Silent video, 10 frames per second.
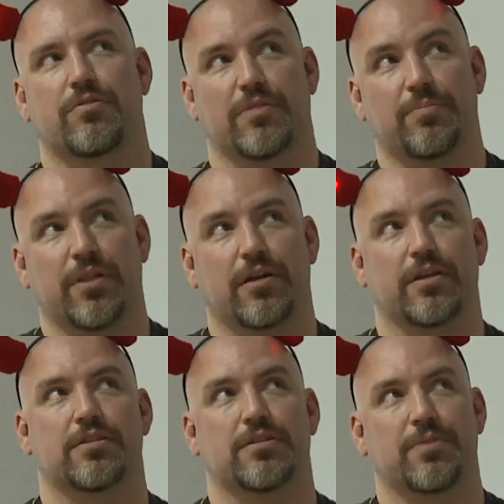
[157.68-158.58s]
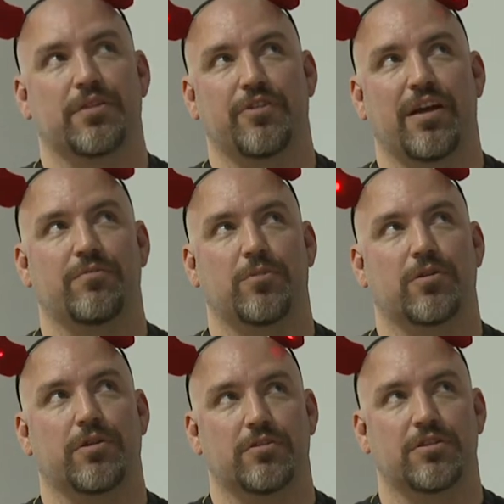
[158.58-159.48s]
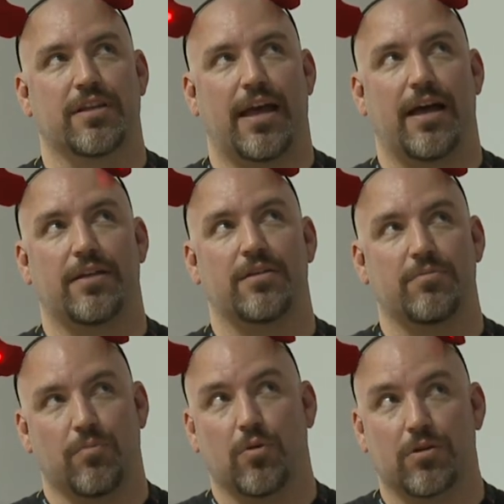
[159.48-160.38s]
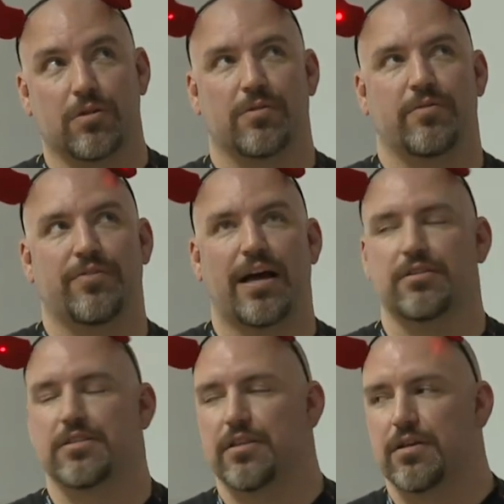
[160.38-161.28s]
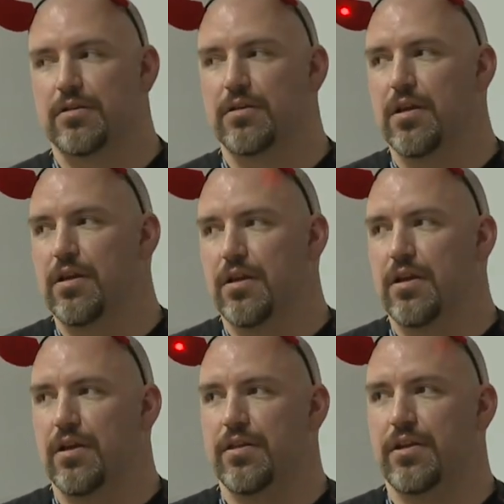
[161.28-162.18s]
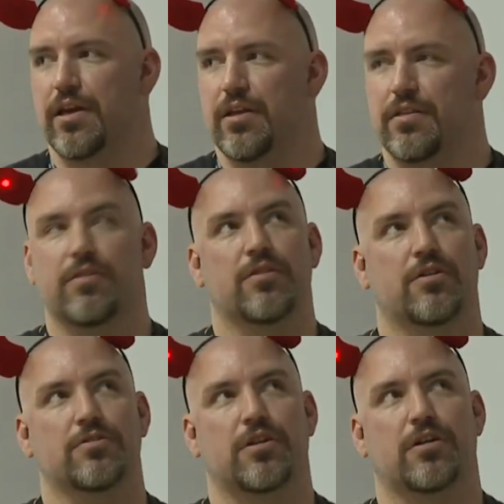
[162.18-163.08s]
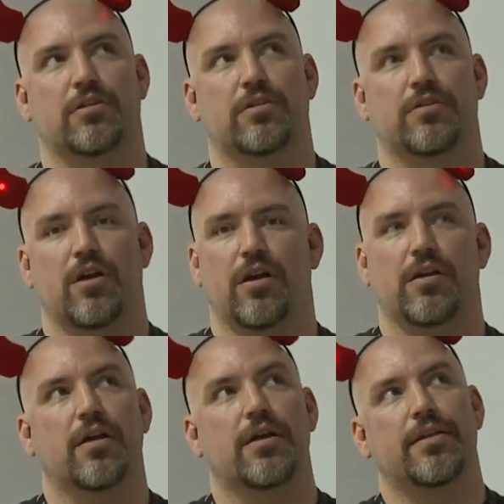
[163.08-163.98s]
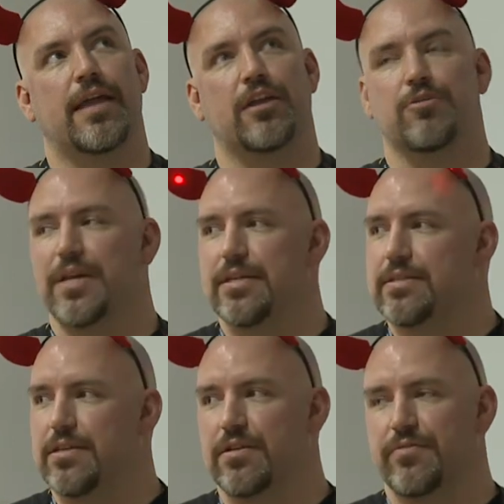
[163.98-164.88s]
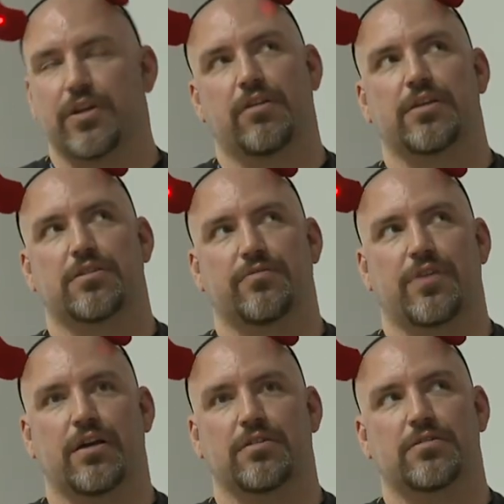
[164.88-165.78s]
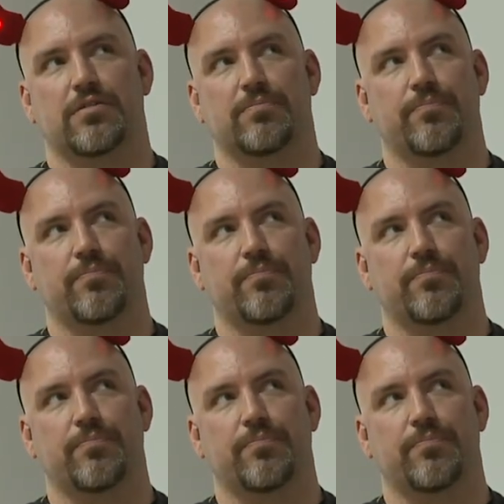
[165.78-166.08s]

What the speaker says: 3 plugins, but if you have more, you just add more files in there. And then again, those are NanoBSD configuration files.